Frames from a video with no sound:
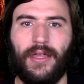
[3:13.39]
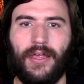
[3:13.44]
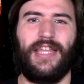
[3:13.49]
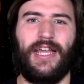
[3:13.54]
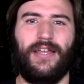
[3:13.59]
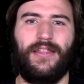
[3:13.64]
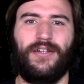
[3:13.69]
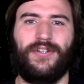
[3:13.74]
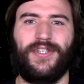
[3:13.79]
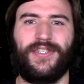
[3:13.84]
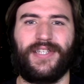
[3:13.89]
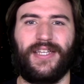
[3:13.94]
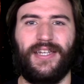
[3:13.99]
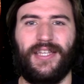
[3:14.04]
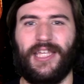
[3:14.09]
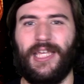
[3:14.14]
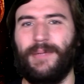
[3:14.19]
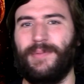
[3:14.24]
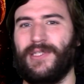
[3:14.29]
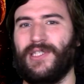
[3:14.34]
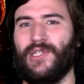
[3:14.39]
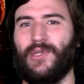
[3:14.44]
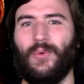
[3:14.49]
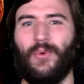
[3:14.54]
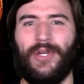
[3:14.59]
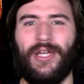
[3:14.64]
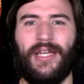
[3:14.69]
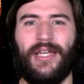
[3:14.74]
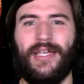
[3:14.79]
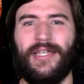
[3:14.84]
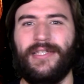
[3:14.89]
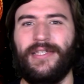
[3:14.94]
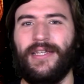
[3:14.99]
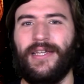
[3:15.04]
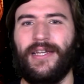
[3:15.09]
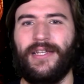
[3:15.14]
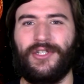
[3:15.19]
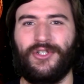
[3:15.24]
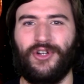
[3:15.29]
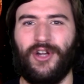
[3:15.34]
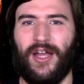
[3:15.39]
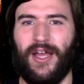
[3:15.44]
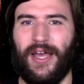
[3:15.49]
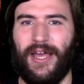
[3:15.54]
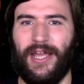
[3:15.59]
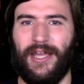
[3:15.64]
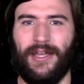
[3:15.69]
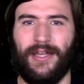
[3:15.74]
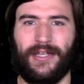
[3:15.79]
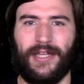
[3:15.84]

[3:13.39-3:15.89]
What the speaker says: Now they're just going to keep squeezing it dry.